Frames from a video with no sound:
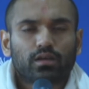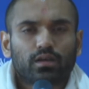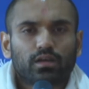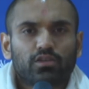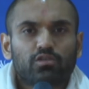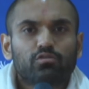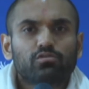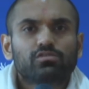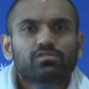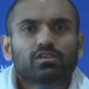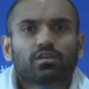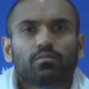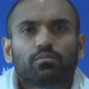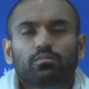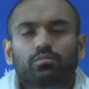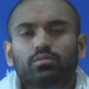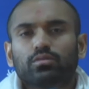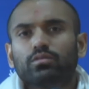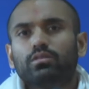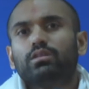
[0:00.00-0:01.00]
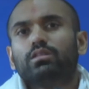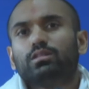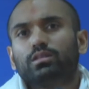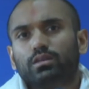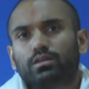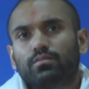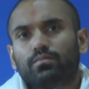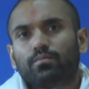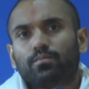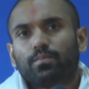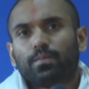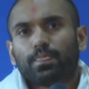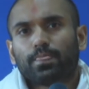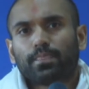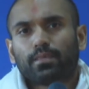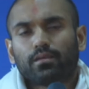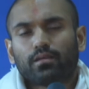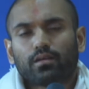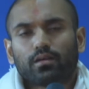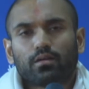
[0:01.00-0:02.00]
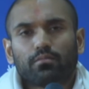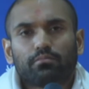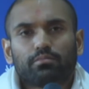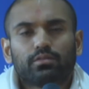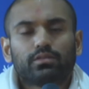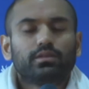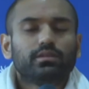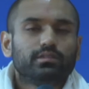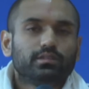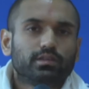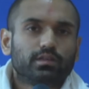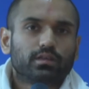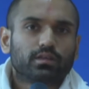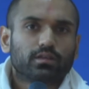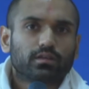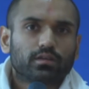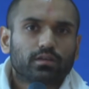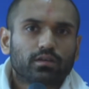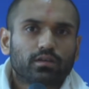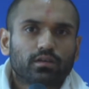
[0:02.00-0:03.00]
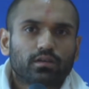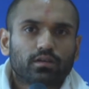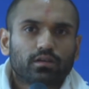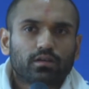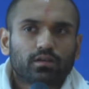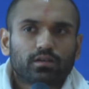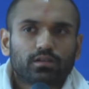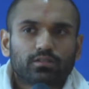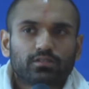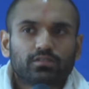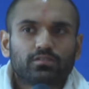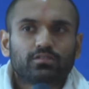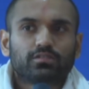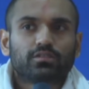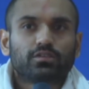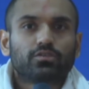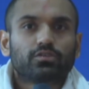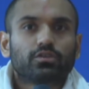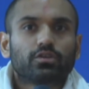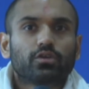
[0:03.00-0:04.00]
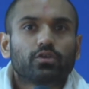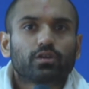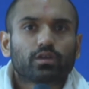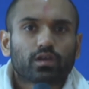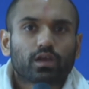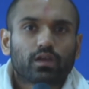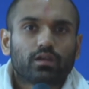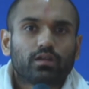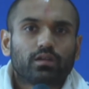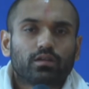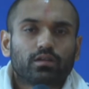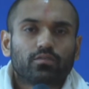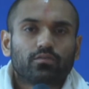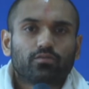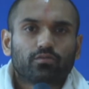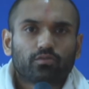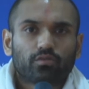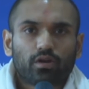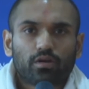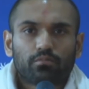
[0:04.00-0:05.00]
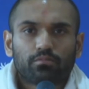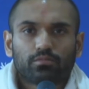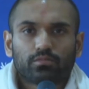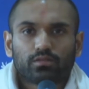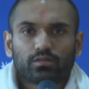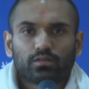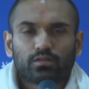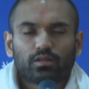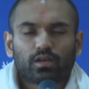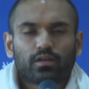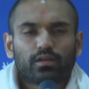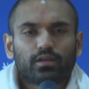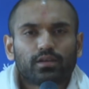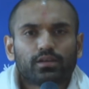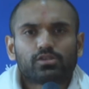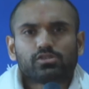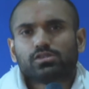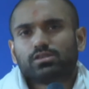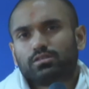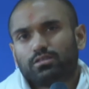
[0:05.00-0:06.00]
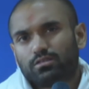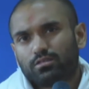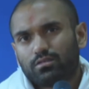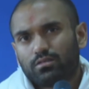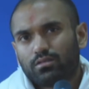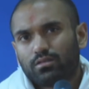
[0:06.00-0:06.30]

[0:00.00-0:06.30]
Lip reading: He was completely just deteriorated from addictions.